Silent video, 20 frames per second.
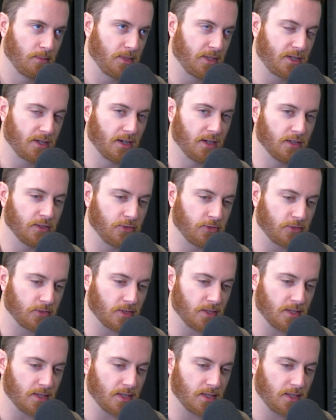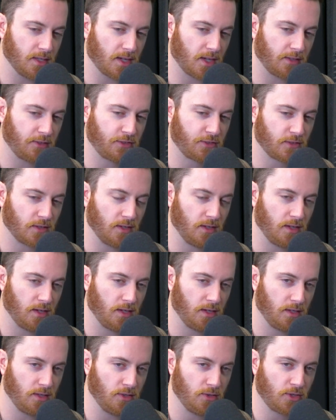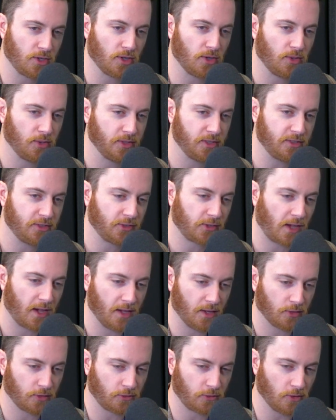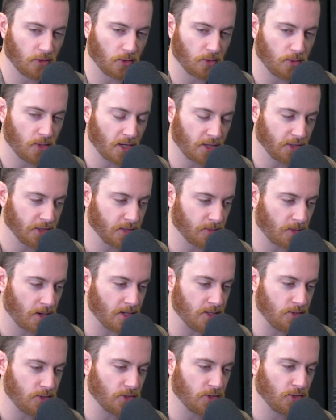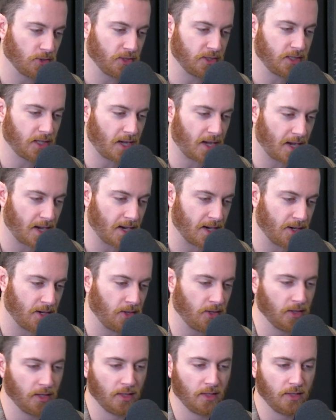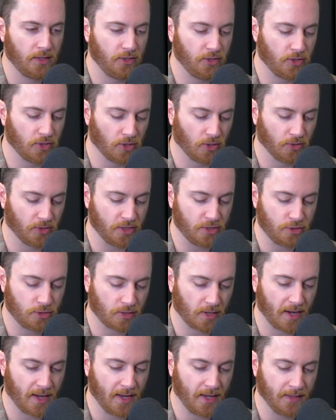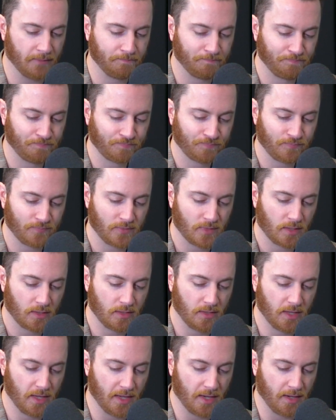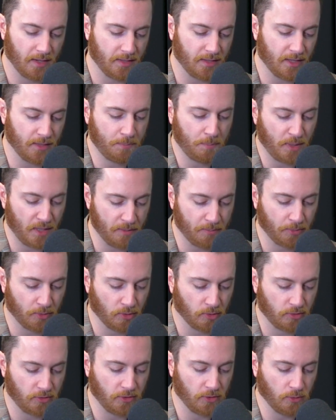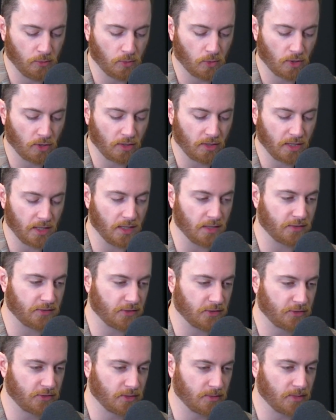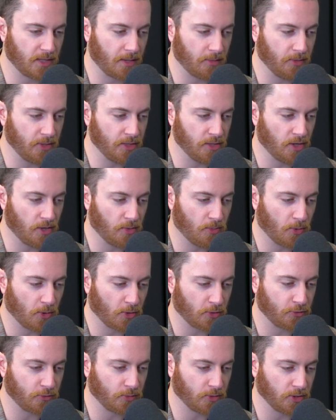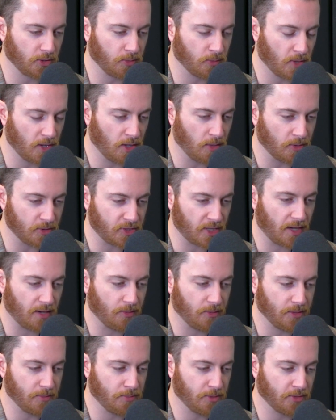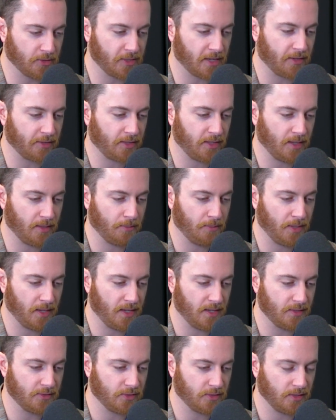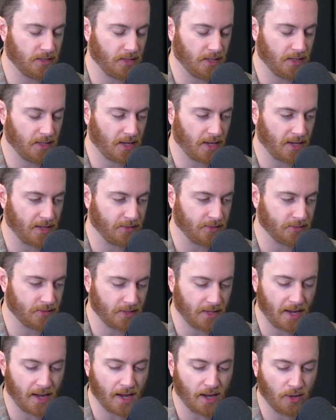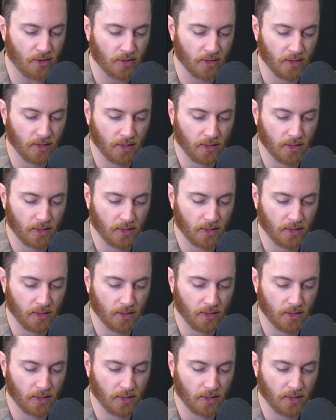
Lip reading: because it's you can only scale so quickly, right? You can only hire, you can only train and get people to work in a system that we know works really well with how we build out campaigns and ads now